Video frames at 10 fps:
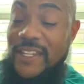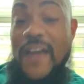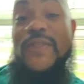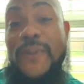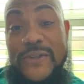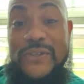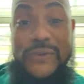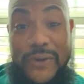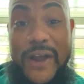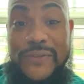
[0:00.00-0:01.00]
And now the person
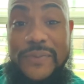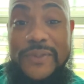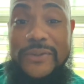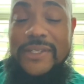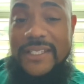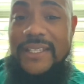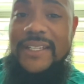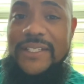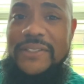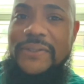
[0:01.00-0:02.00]
across from you is
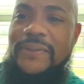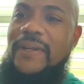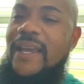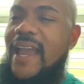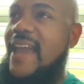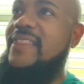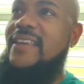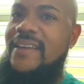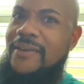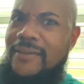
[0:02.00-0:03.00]
looking at you, and
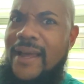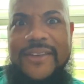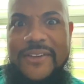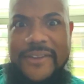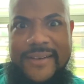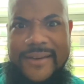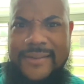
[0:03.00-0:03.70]
then they're like, they're